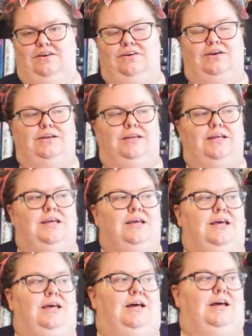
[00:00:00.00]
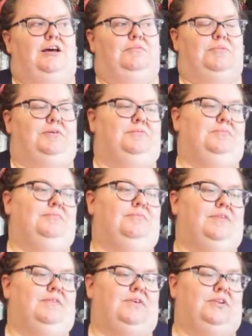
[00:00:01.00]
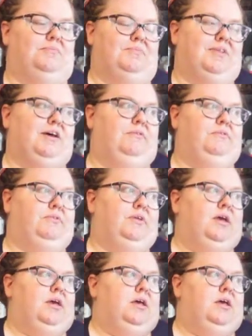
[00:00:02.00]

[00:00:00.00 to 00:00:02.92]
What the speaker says: on for themselves.